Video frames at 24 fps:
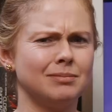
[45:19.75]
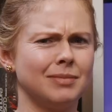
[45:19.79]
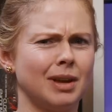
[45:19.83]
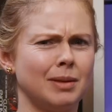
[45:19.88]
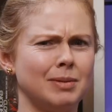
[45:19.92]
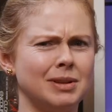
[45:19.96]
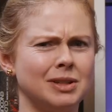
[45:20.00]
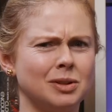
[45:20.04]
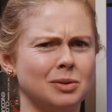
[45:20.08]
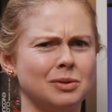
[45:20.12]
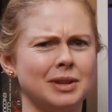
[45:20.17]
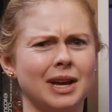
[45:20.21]

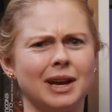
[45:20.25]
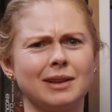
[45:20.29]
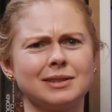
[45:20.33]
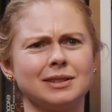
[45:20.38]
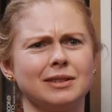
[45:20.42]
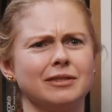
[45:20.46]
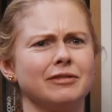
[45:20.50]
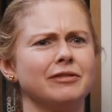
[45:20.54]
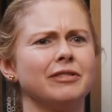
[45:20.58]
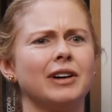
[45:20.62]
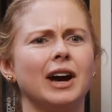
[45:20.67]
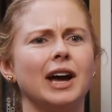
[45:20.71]
maybe
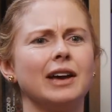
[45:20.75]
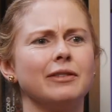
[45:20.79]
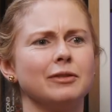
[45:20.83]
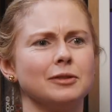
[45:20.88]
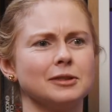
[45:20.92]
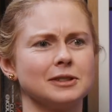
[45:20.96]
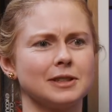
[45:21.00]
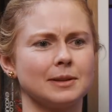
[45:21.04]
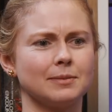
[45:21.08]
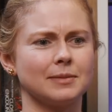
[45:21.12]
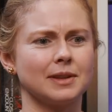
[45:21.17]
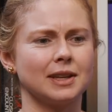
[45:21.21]
2005
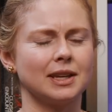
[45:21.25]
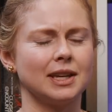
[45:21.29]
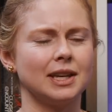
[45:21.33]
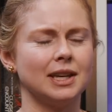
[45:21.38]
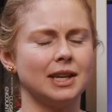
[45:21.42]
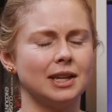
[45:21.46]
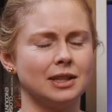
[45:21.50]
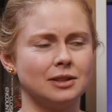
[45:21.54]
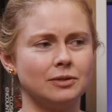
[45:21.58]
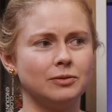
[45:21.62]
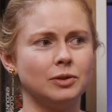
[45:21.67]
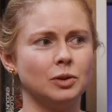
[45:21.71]
or something.
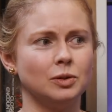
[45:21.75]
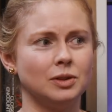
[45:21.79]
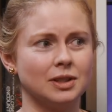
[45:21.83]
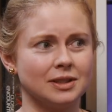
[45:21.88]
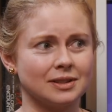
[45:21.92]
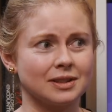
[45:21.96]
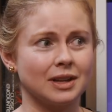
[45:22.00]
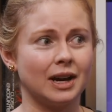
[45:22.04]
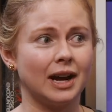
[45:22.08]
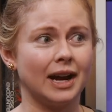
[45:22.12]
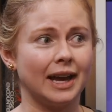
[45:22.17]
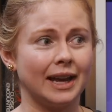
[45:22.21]
He interviewed
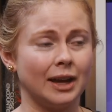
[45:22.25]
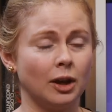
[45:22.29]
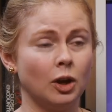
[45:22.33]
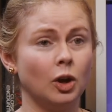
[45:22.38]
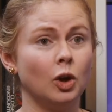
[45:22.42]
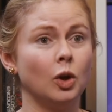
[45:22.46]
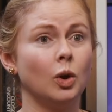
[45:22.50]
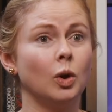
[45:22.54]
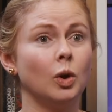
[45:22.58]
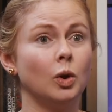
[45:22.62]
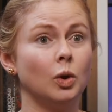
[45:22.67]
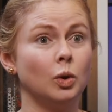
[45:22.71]
this guy
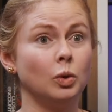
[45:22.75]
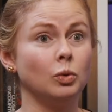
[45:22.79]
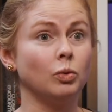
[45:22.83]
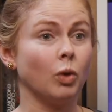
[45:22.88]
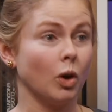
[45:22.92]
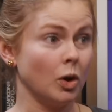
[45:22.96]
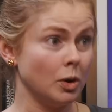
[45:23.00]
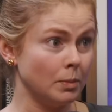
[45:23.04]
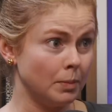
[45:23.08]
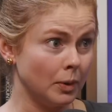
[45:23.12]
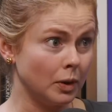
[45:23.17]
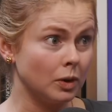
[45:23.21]
who
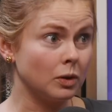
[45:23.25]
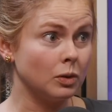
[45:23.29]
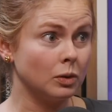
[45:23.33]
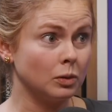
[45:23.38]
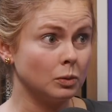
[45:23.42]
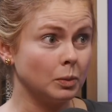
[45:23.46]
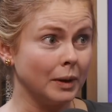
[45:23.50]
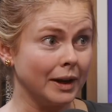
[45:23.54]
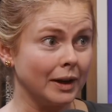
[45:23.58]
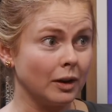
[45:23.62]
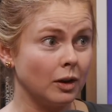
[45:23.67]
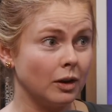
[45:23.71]
wrote a book
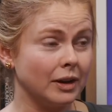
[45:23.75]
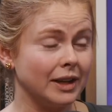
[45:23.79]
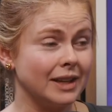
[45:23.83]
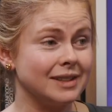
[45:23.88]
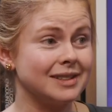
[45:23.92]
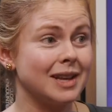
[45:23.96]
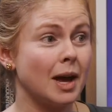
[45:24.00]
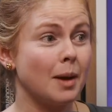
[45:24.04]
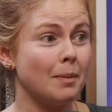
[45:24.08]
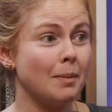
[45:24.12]
called Wet Goddess